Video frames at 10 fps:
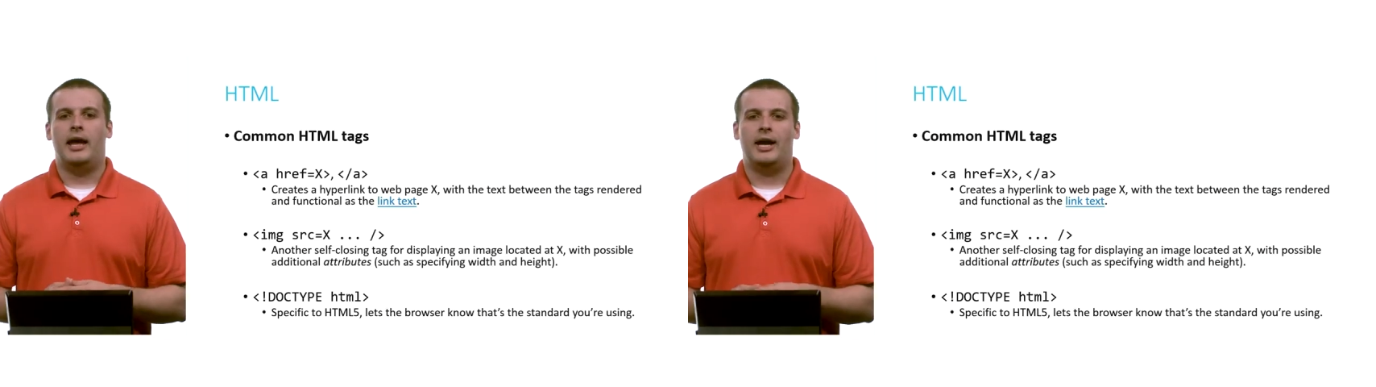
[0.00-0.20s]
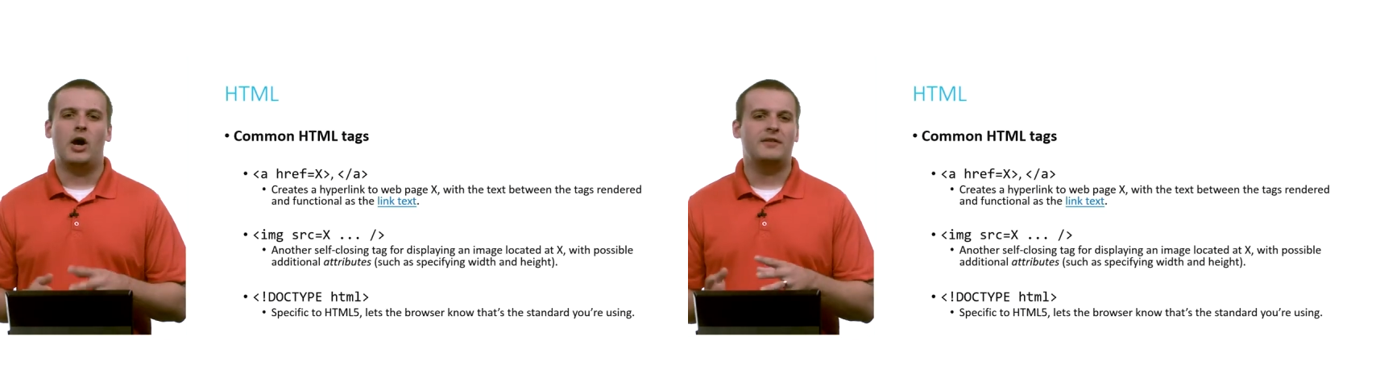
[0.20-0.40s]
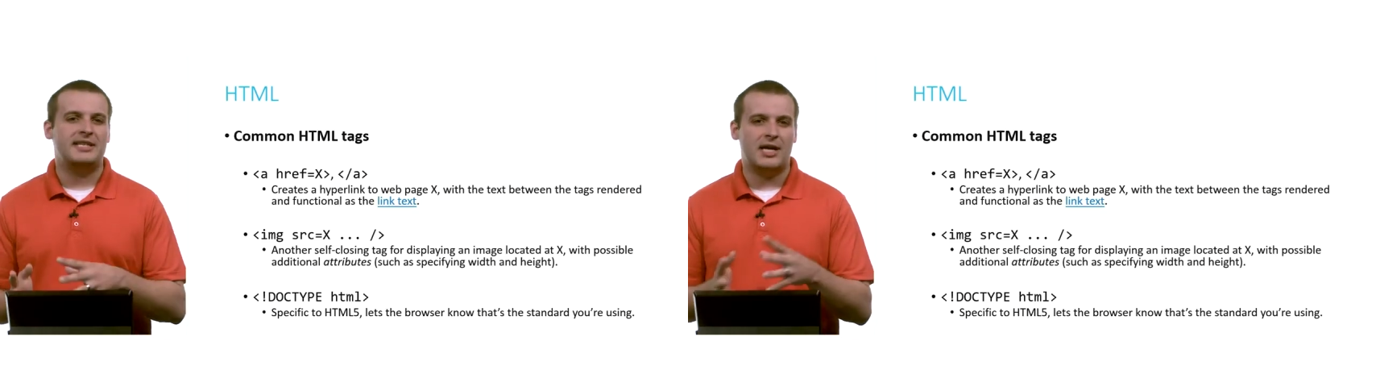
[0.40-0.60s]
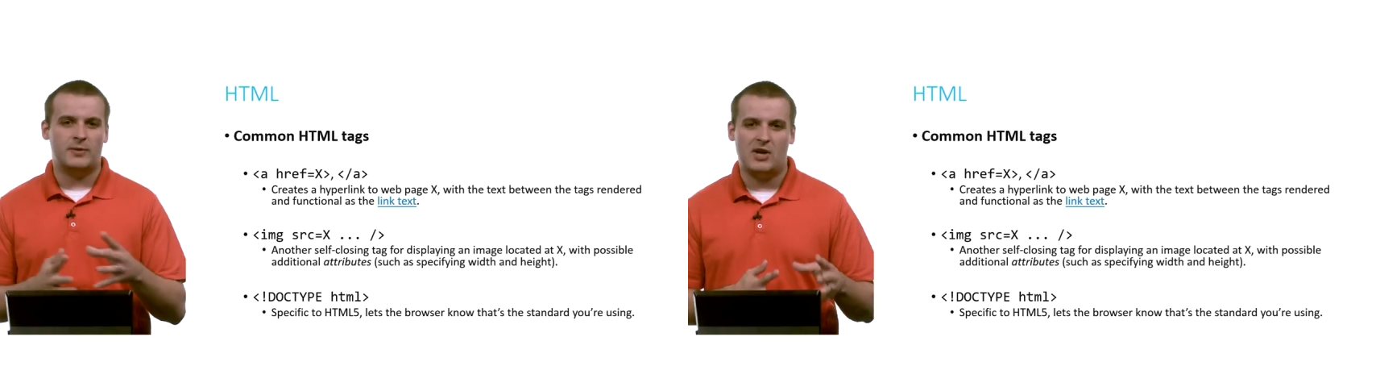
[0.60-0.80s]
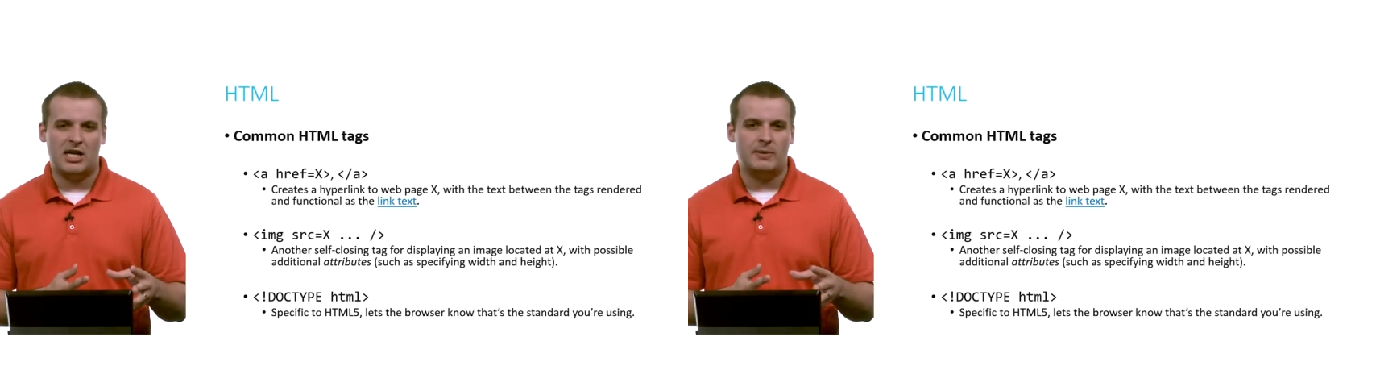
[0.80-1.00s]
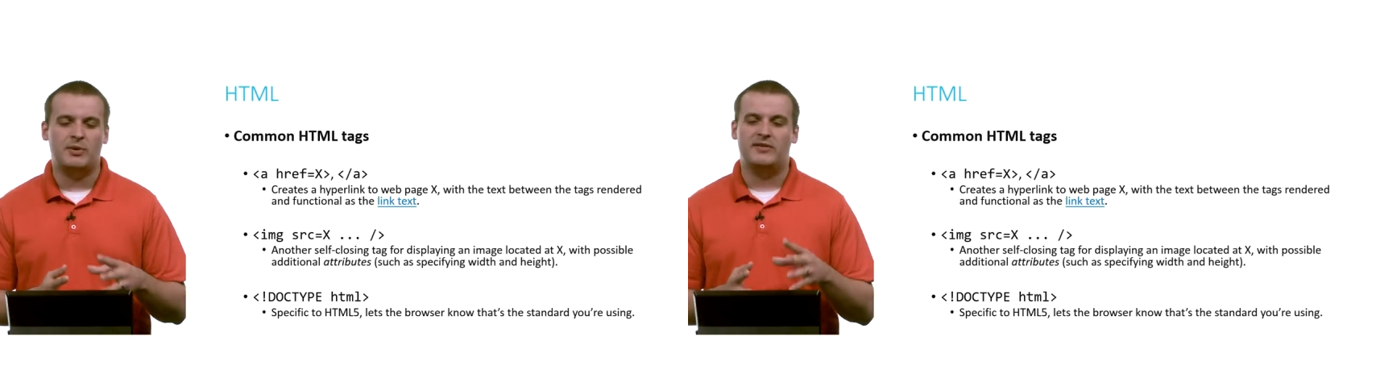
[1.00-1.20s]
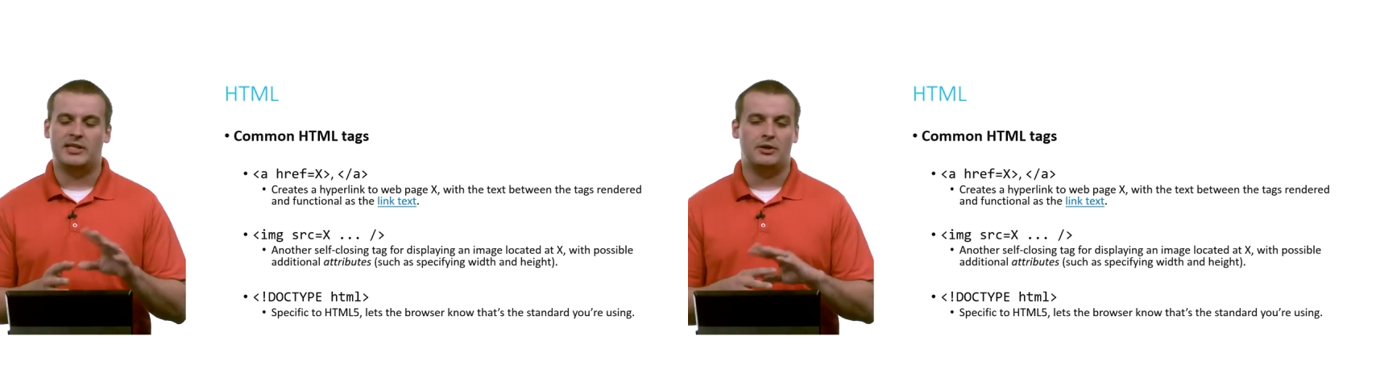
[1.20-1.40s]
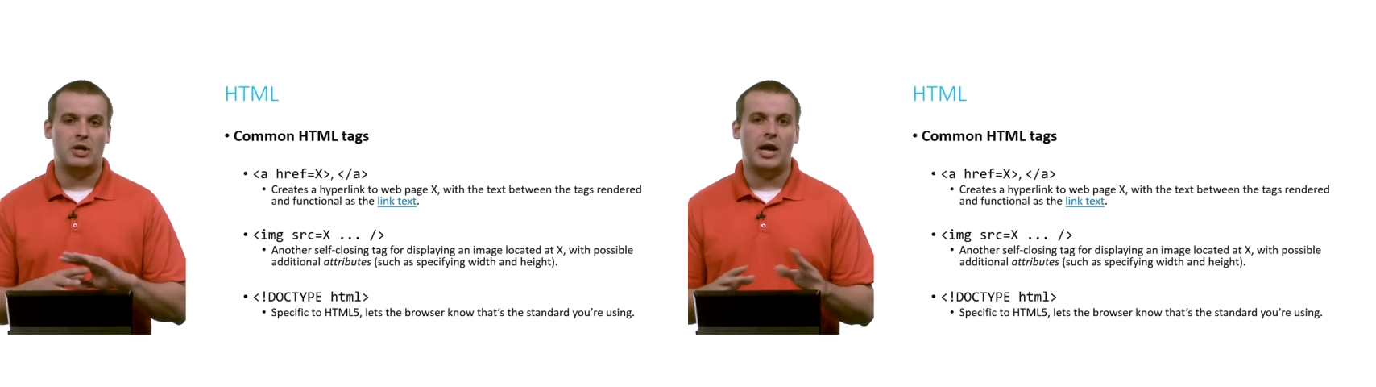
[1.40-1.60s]
And all the tags we've talked about
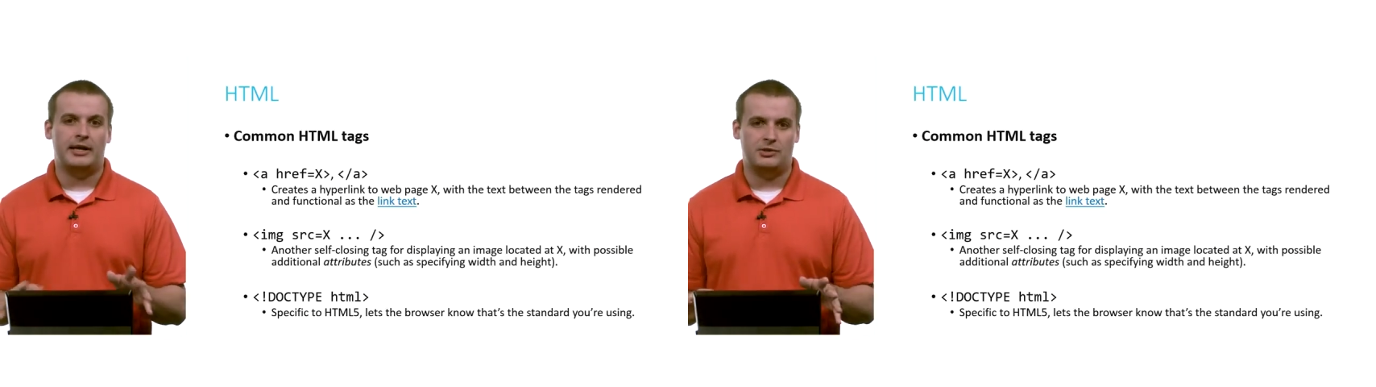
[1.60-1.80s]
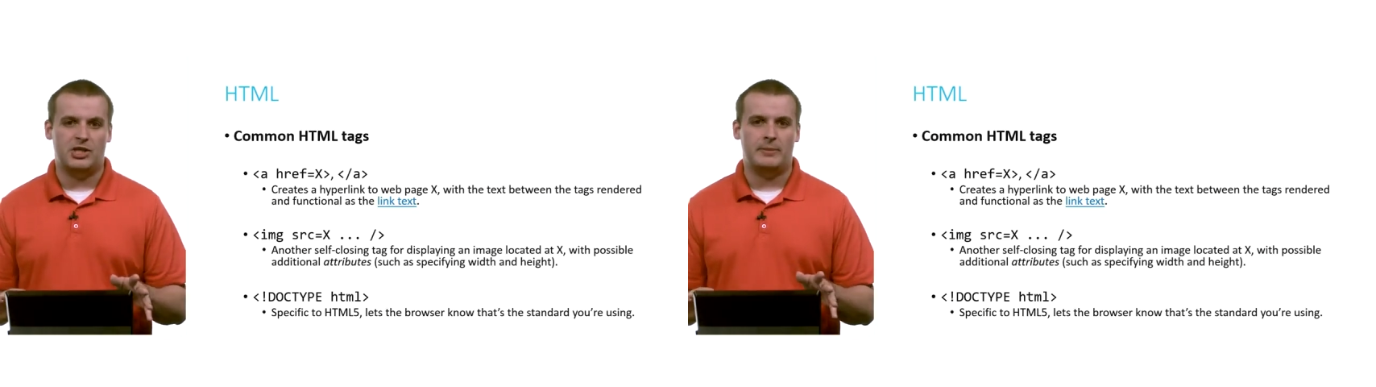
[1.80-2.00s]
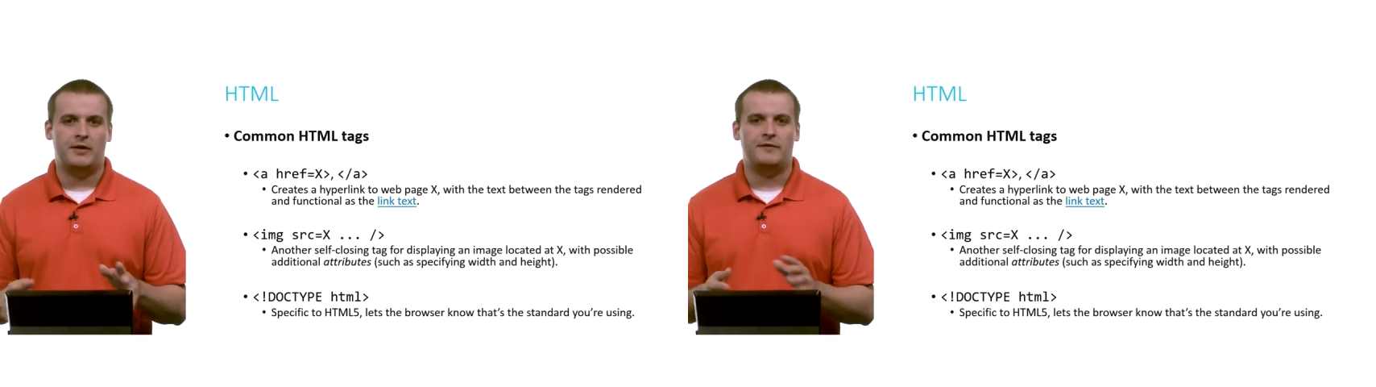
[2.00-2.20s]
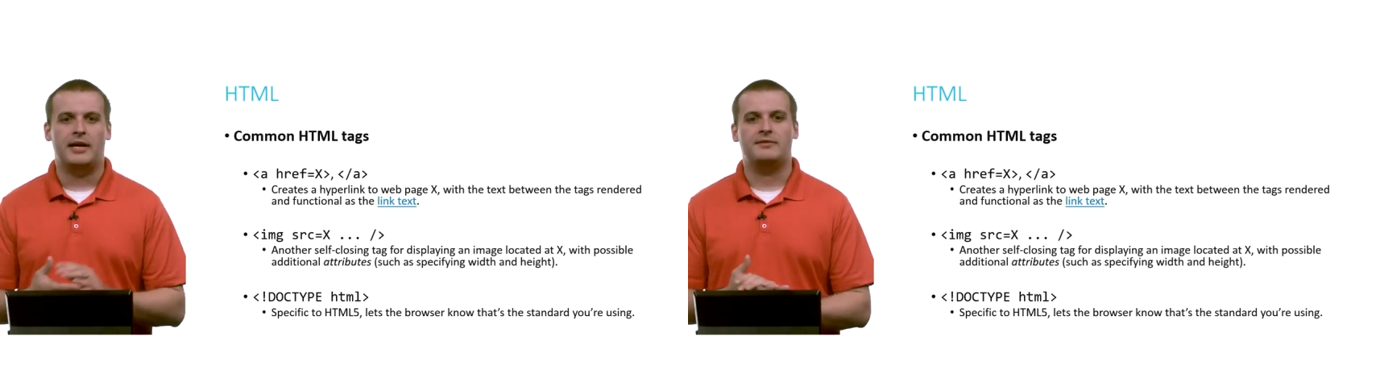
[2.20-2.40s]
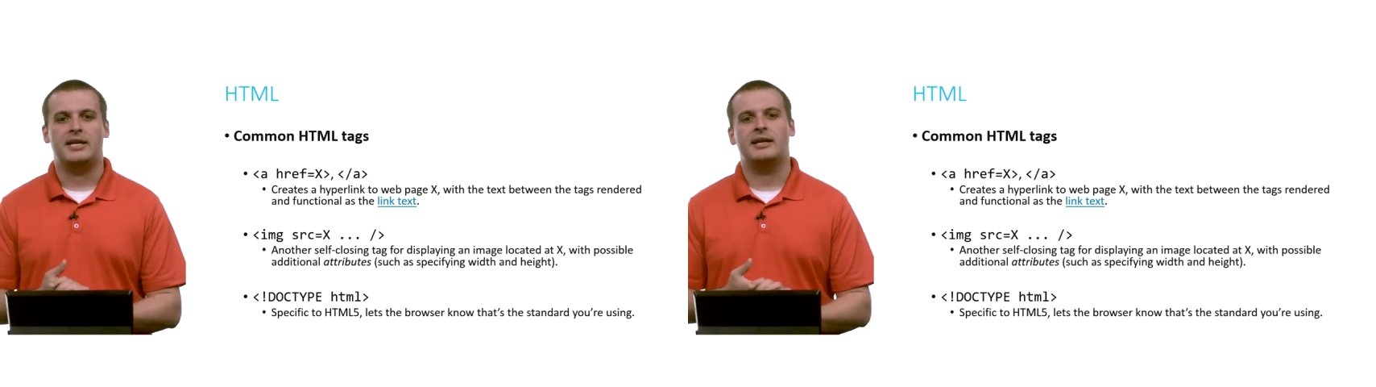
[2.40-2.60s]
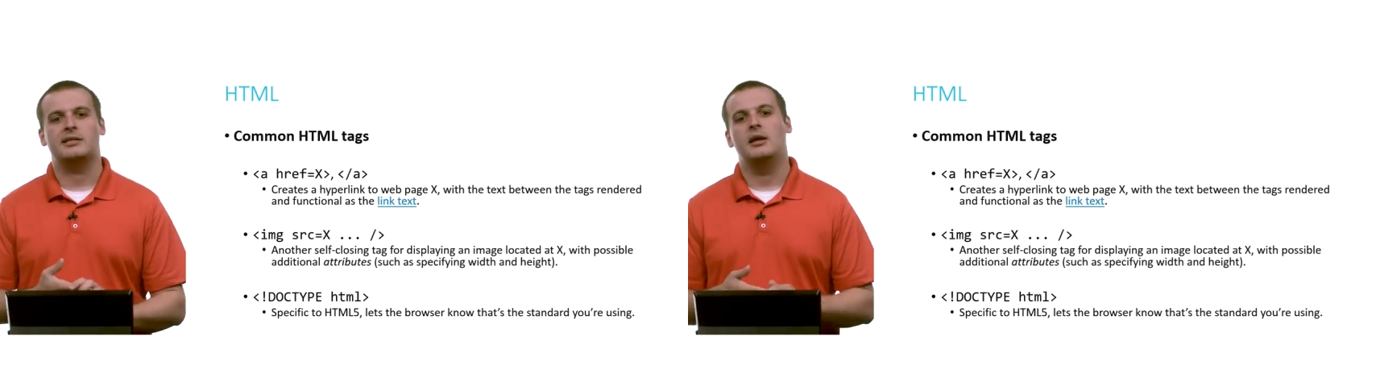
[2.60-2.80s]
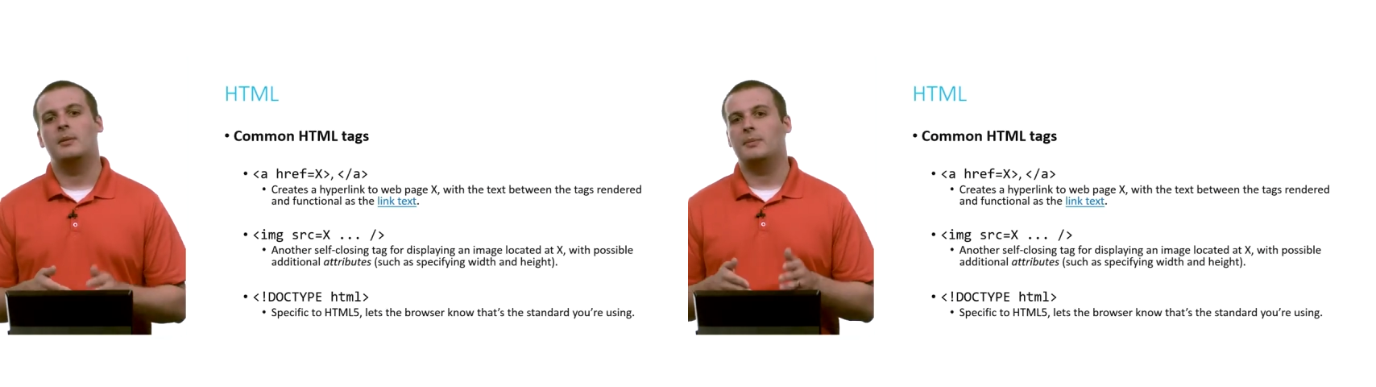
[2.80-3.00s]
previously are not HTML5 tags.